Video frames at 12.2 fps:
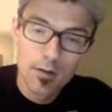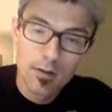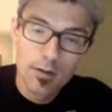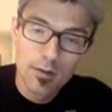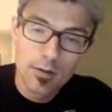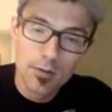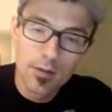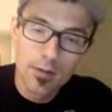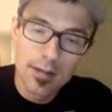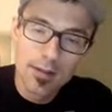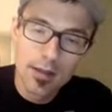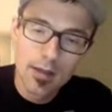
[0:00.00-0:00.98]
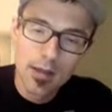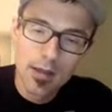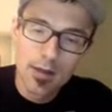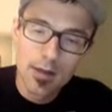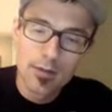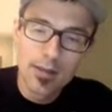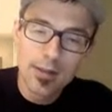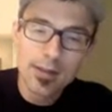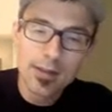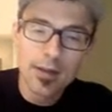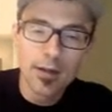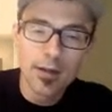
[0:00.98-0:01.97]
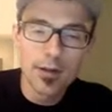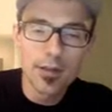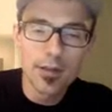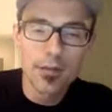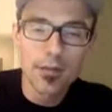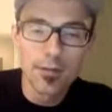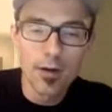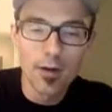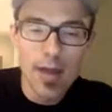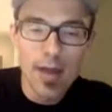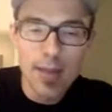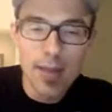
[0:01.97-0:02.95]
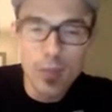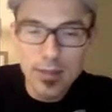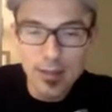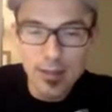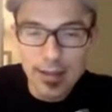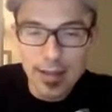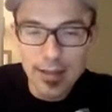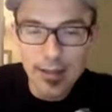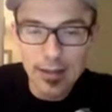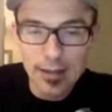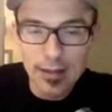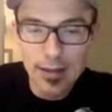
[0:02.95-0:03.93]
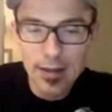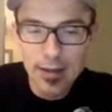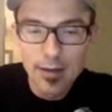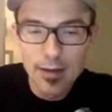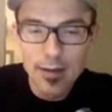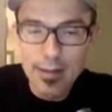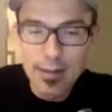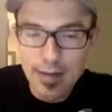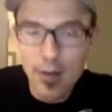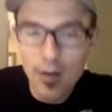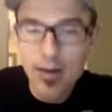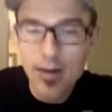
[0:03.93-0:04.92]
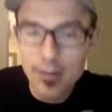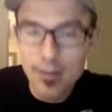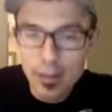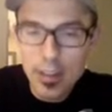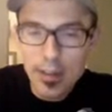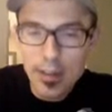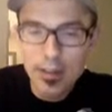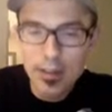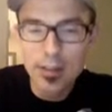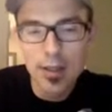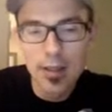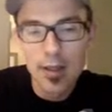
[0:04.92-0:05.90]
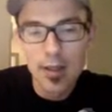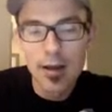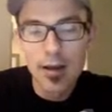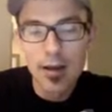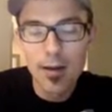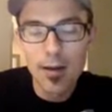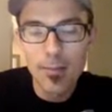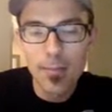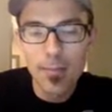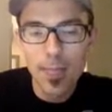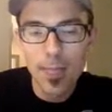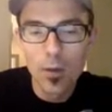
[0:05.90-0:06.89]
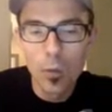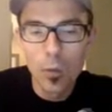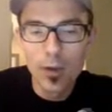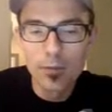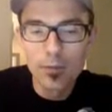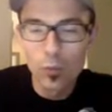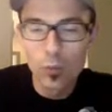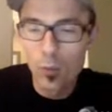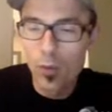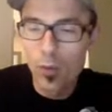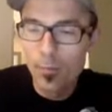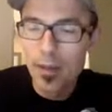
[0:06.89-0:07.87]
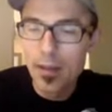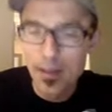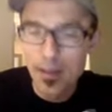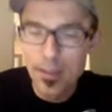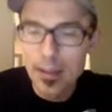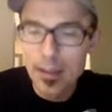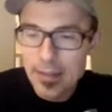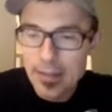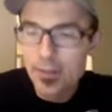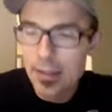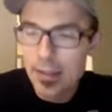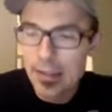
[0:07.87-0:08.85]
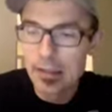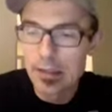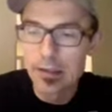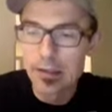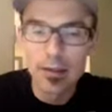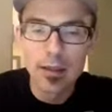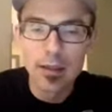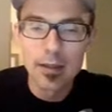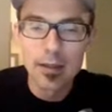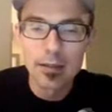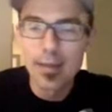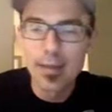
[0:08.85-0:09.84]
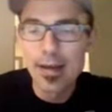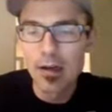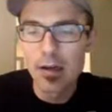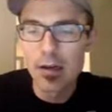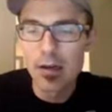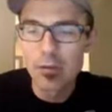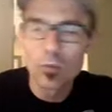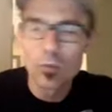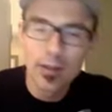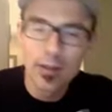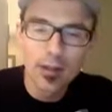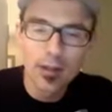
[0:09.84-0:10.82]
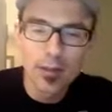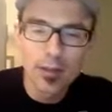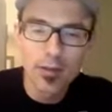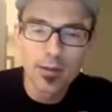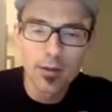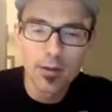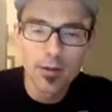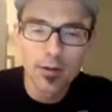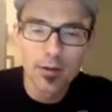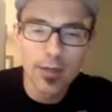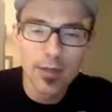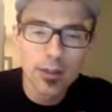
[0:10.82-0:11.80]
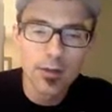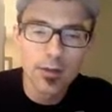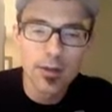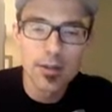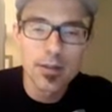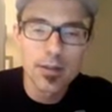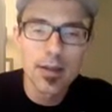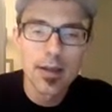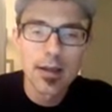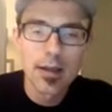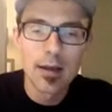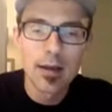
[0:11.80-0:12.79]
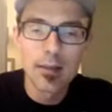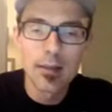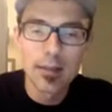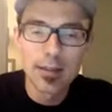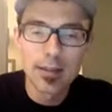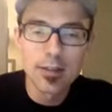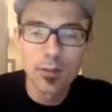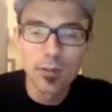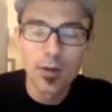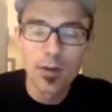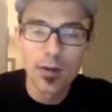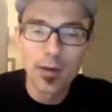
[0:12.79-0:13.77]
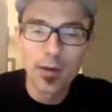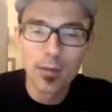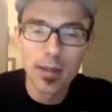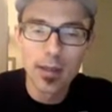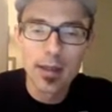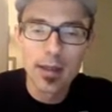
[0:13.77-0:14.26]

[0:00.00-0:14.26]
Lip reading: So this is the coloration of the fur, and most likely the snout and the cheeks would be a different color, depending on what the coloration of your creature is. But this is where the gray would be.